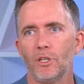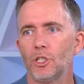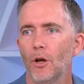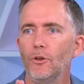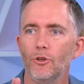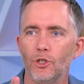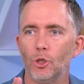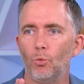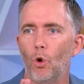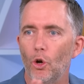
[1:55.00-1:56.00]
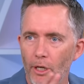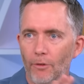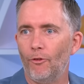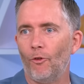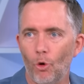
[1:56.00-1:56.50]
we're so used to working
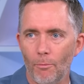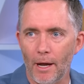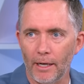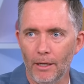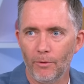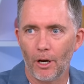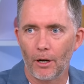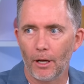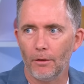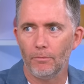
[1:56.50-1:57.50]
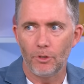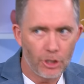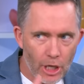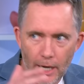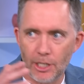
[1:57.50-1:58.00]
for money, we've got to
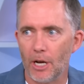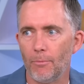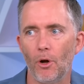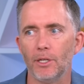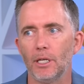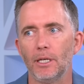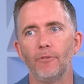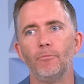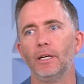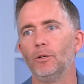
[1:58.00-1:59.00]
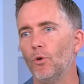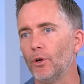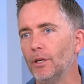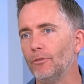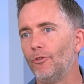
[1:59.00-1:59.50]
change our mindset to have money
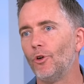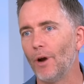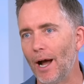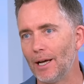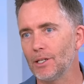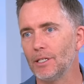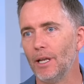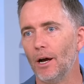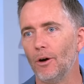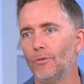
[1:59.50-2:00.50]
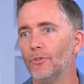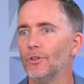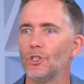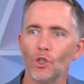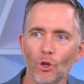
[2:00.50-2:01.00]
working for us. Now,
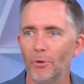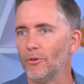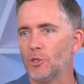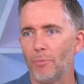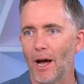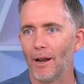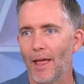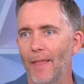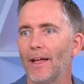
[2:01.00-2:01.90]
super is part of that.